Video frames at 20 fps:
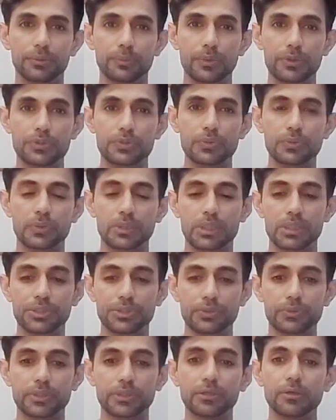what
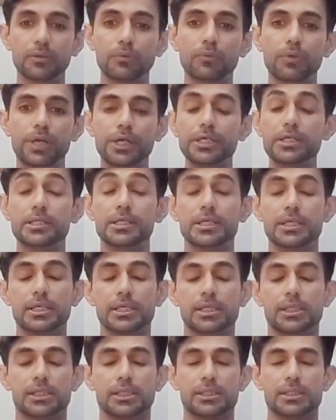you can convert.
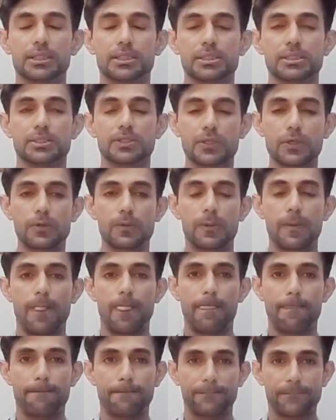So
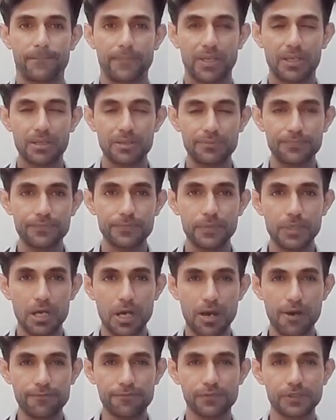
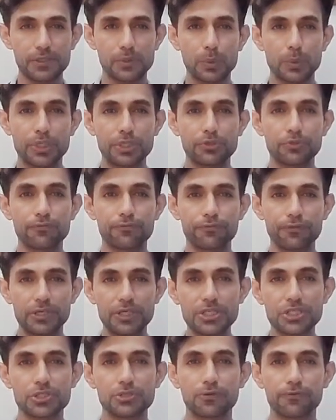after, when you
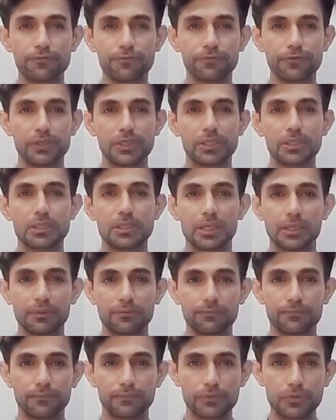finish your fee
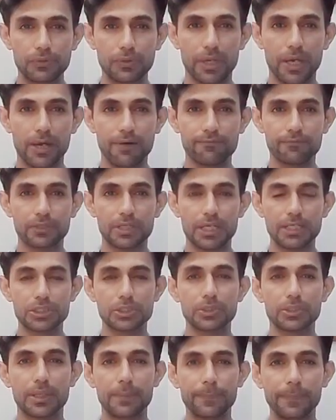and you have done
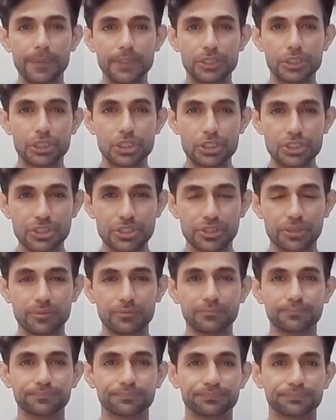your
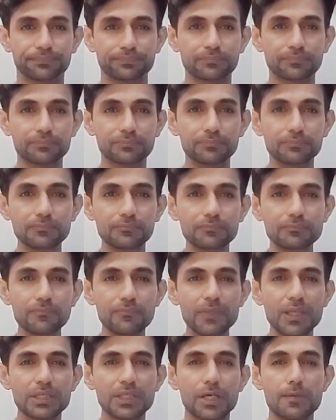application,
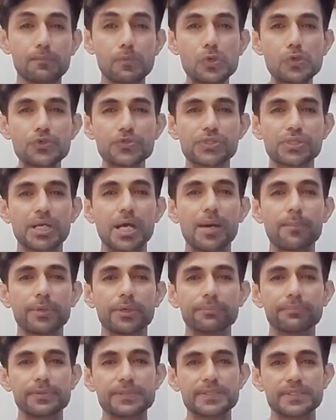now most
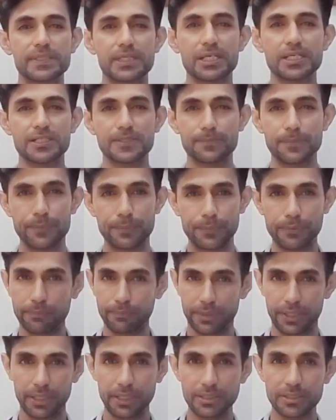common mistakes people
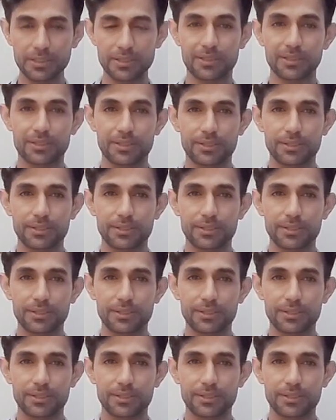make,